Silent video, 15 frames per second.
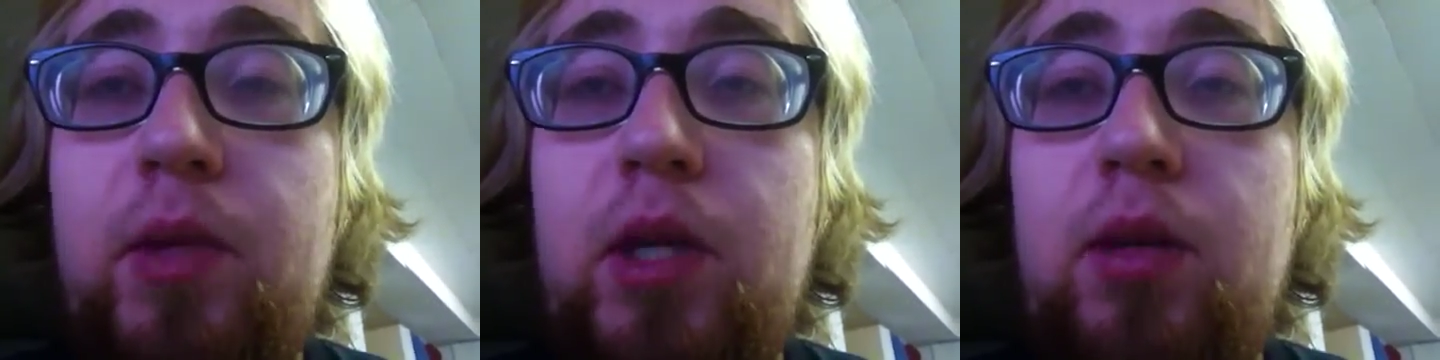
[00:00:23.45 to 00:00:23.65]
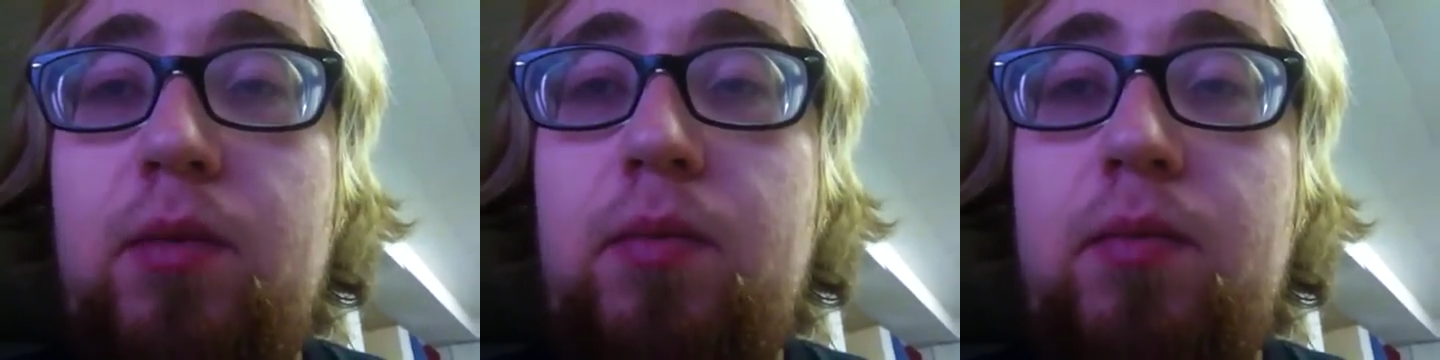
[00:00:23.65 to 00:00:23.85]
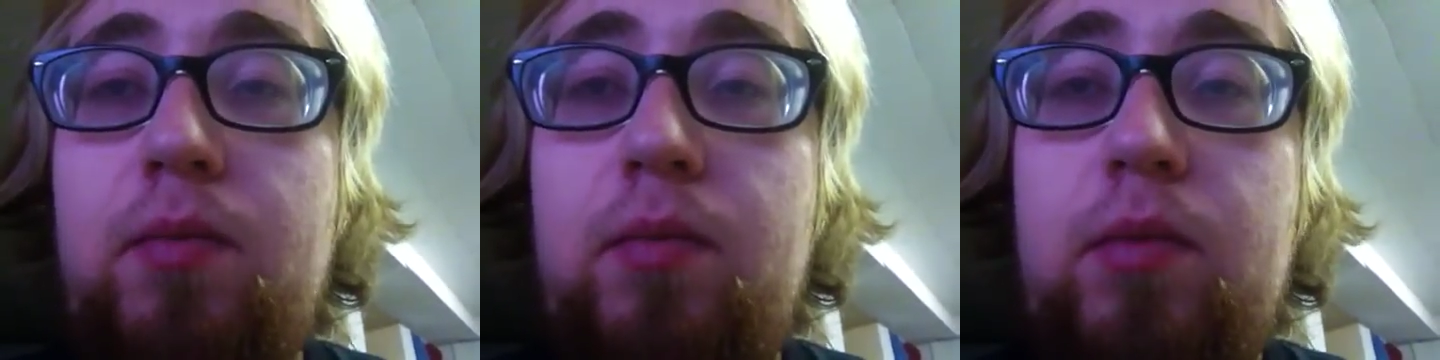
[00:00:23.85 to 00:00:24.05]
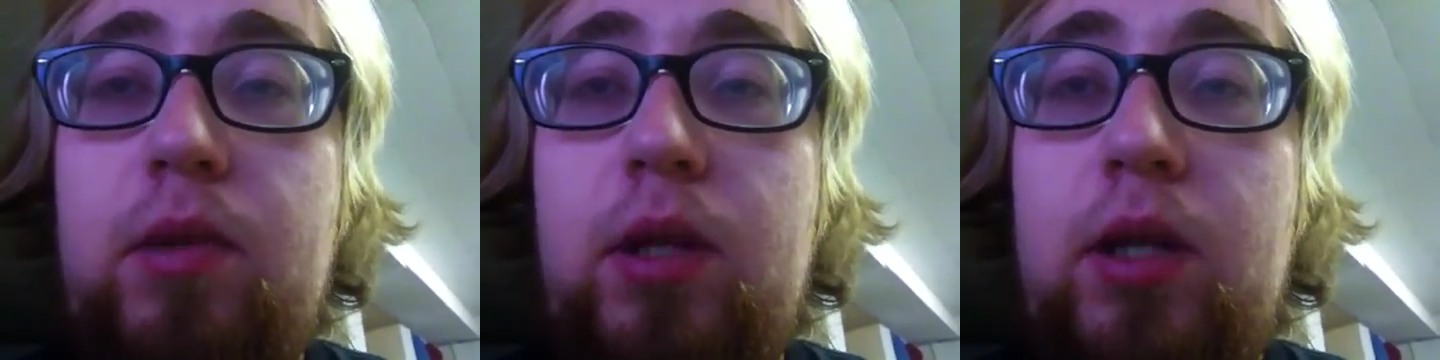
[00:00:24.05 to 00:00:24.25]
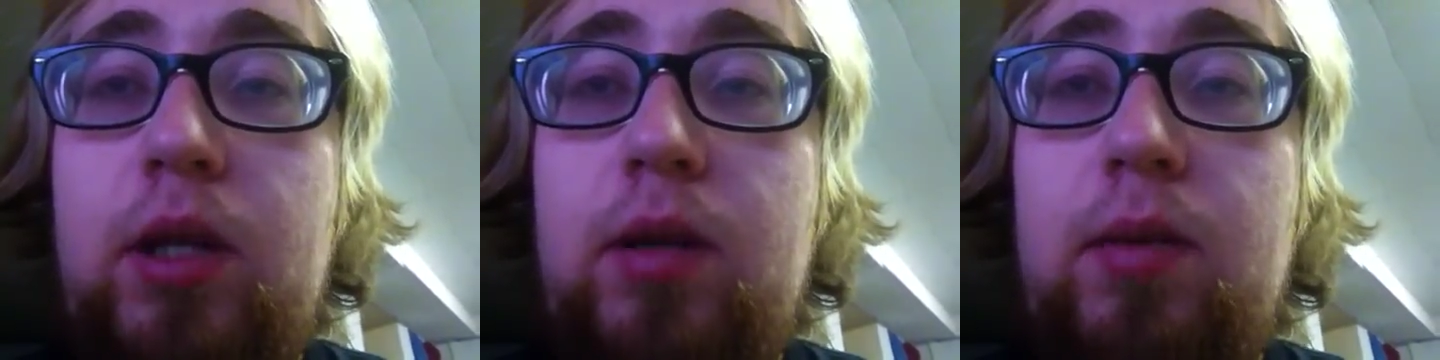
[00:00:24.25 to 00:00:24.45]

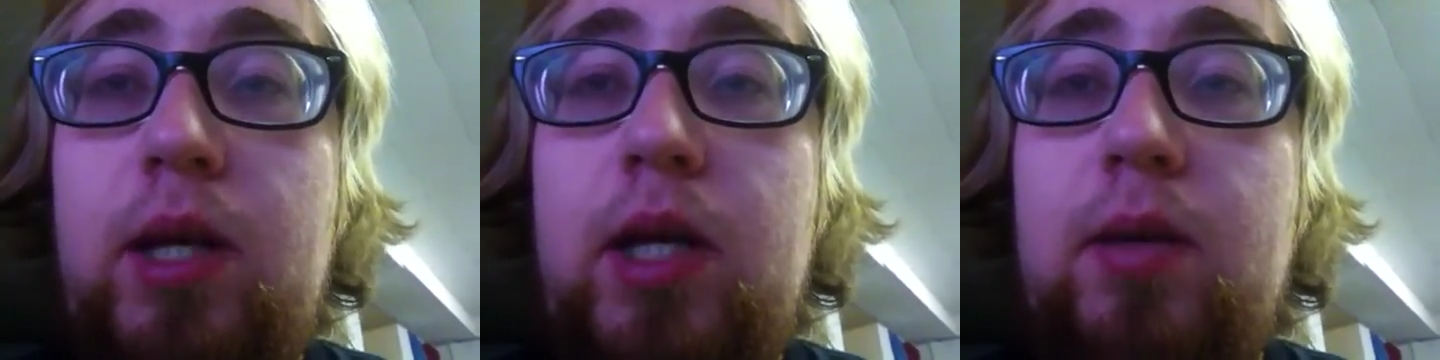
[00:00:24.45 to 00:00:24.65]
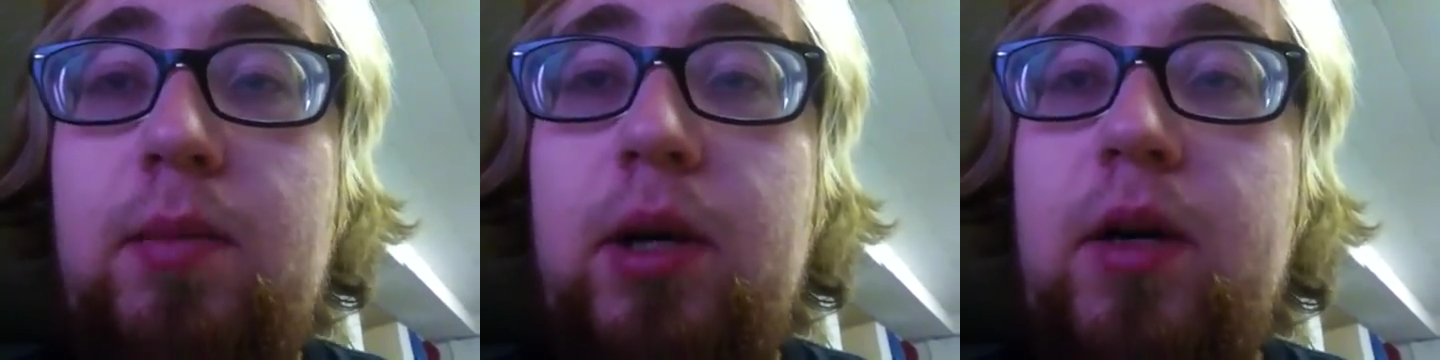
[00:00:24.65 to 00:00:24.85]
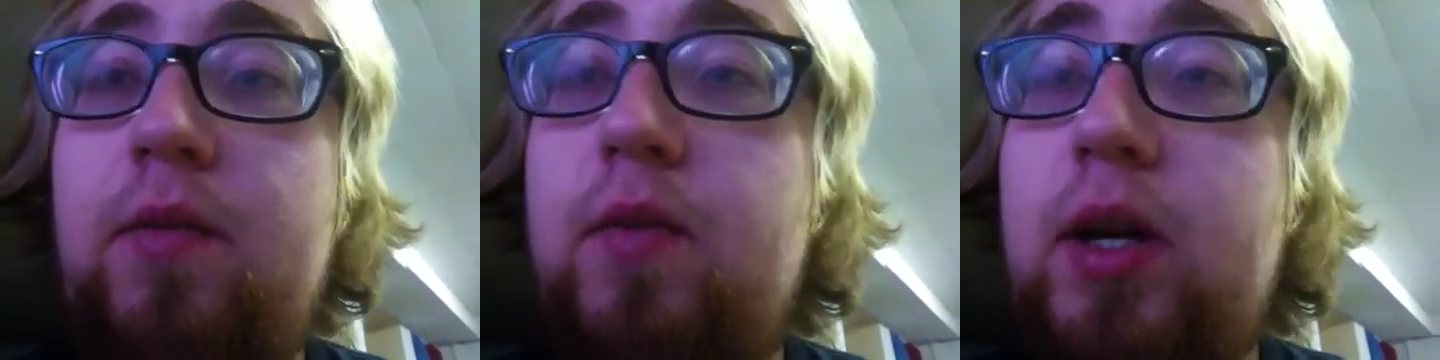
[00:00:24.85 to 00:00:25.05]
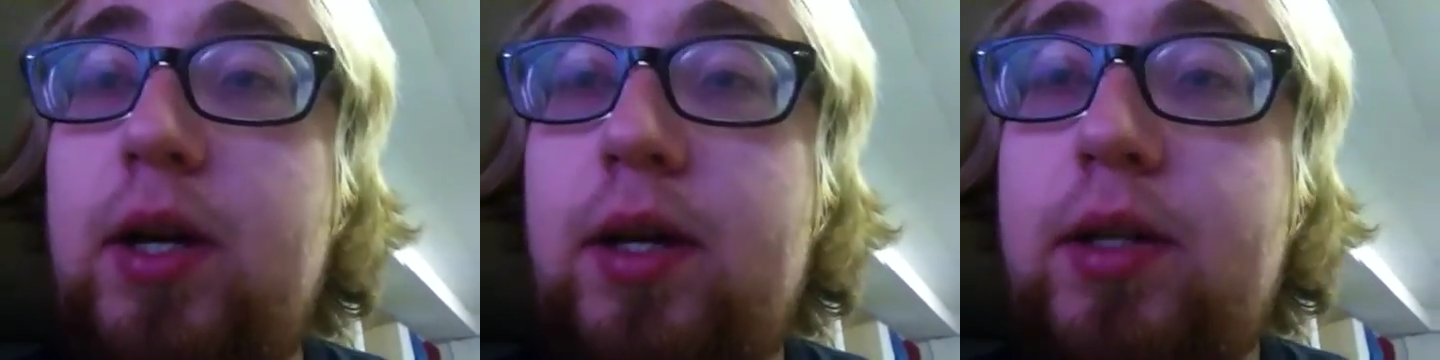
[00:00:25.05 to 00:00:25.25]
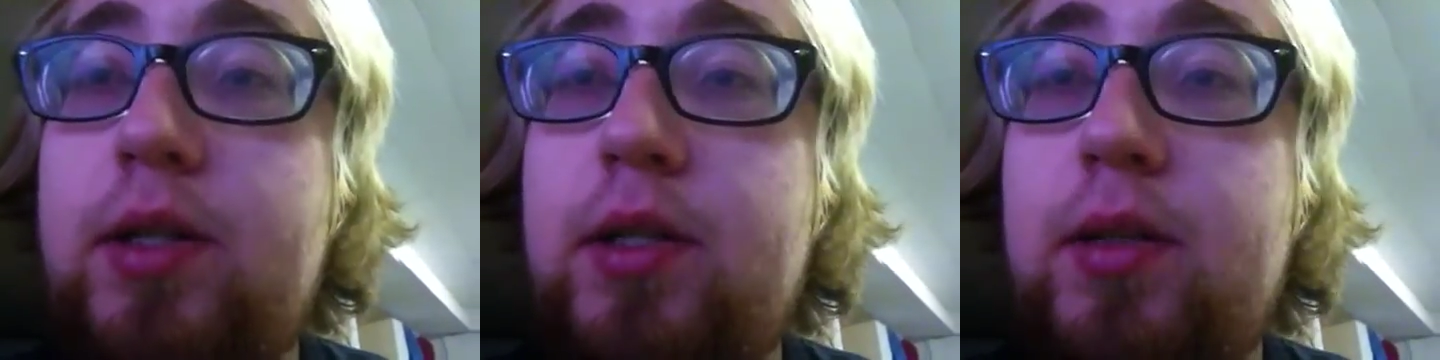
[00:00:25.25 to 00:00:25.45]
in my
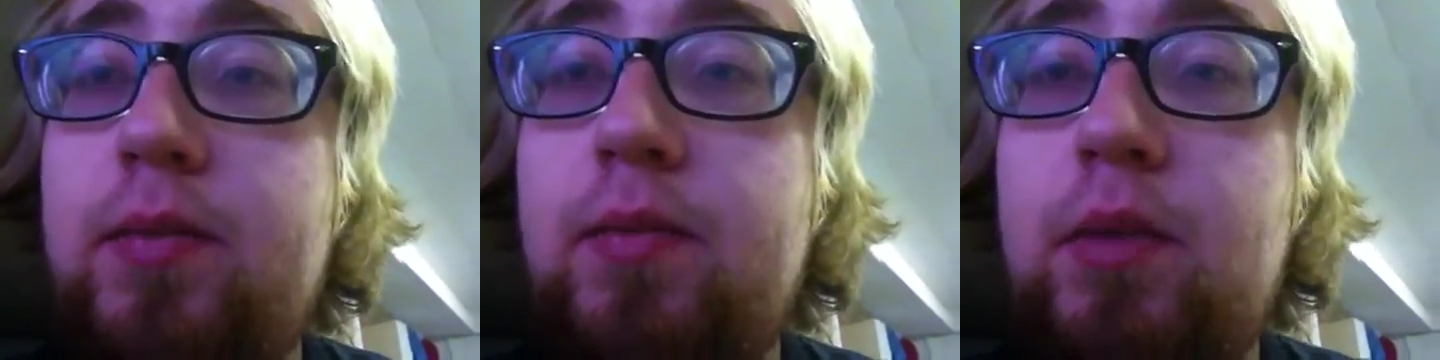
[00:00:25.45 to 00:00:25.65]
face,